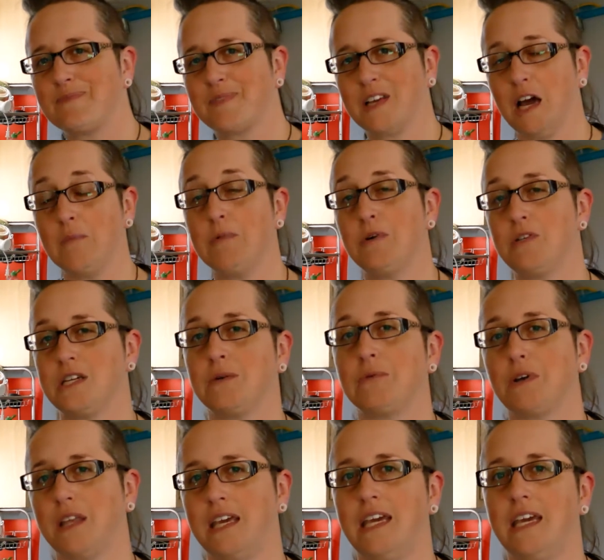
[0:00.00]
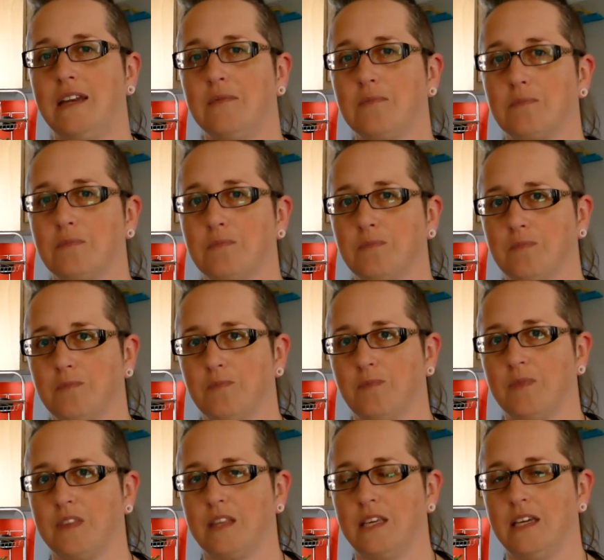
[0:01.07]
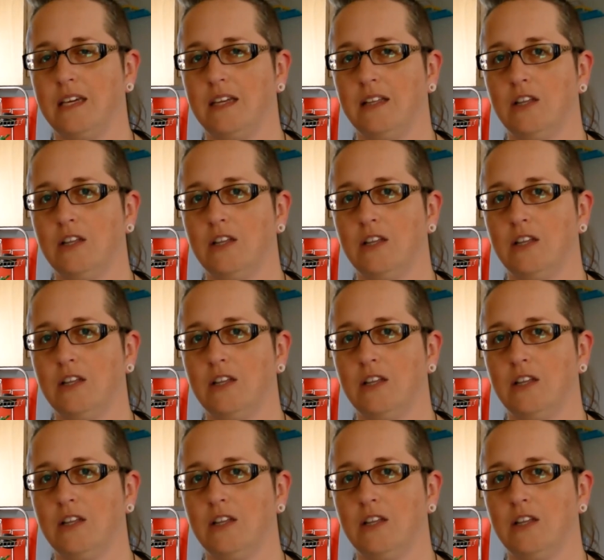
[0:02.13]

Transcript: kombucha will eat the